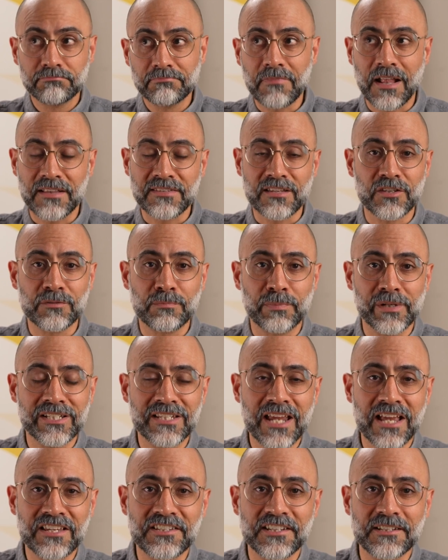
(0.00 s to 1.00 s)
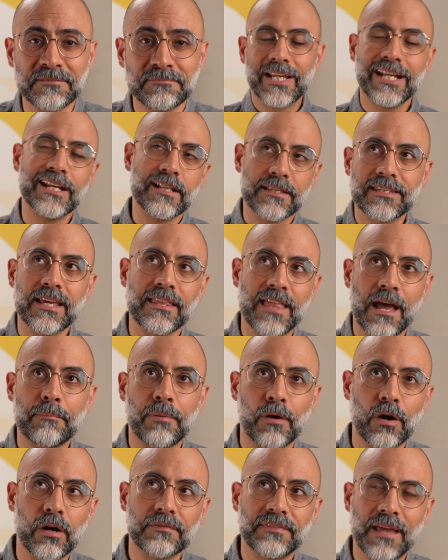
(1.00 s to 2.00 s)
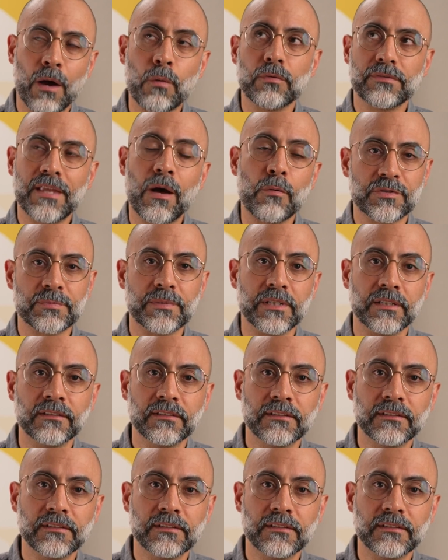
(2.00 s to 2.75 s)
That sounds pretty tasty. He didn't say that part, that was me.